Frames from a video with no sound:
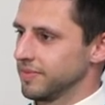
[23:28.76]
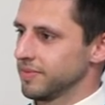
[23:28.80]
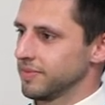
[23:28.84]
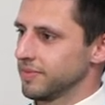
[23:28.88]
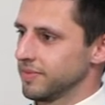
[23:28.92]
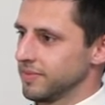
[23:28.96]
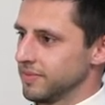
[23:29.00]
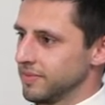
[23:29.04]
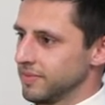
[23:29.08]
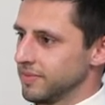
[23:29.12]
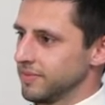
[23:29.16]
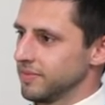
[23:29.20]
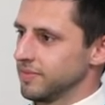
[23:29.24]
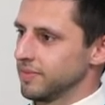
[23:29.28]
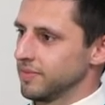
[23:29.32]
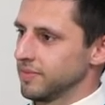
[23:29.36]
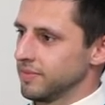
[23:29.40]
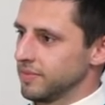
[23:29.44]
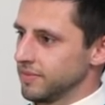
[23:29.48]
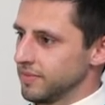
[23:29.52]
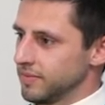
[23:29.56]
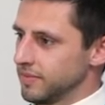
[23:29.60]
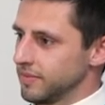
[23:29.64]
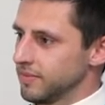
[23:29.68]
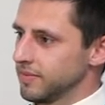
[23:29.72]

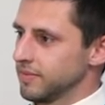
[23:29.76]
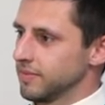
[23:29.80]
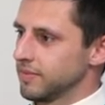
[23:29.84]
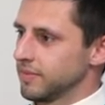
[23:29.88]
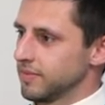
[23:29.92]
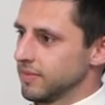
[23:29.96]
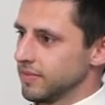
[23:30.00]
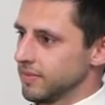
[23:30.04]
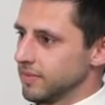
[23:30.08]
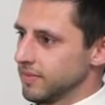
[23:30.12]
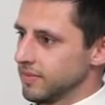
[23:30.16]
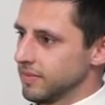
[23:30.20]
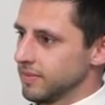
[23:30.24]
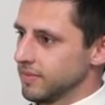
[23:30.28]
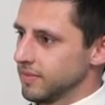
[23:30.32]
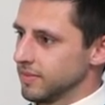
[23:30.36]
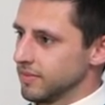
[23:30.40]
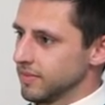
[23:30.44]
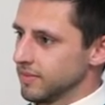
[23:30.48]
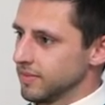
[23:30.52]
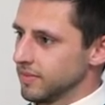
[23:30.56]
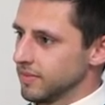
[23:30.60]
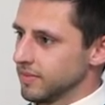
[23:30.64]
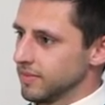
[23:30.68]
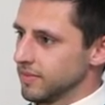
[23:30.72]

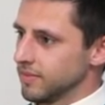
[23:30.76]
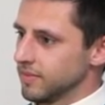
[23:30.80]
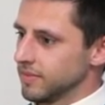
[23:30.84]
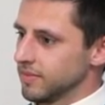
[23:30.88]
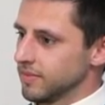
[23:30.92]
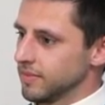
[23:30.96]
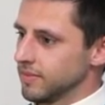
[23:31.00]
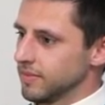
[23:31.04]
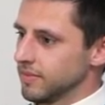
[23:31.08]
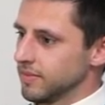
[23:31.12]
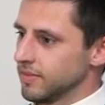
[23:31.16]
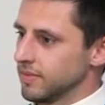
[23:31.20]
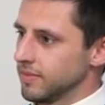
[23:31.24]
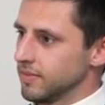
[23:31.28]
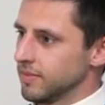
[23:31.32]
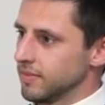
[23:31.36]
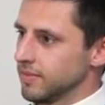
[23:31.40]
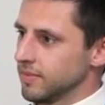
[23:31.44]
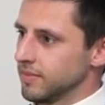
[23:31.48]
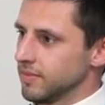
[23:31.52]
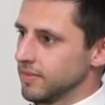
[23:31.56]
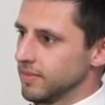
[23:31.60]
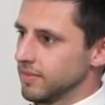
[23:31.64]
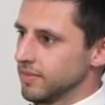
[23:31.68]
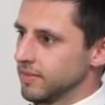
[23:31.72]

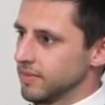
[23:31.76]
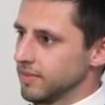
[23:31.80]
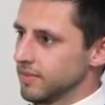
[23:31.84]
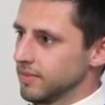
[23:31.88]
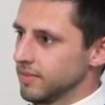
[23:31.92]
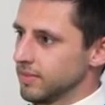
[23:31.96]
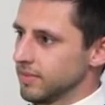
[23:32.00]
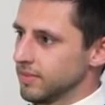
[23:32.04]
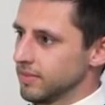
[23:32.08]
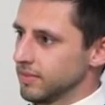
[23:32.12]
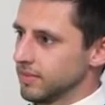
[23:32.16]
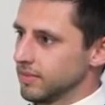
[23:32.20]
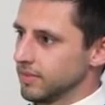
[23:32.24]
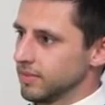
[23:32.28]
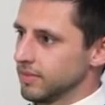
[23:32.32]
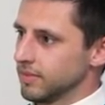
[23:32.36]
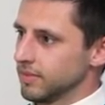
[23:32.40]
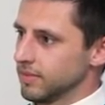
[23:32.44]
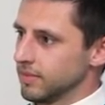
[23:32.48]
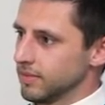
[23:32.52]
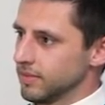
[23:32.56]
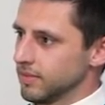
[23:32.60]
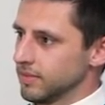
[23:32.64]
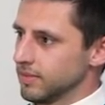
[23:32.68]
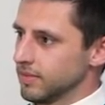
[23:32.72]
(silent)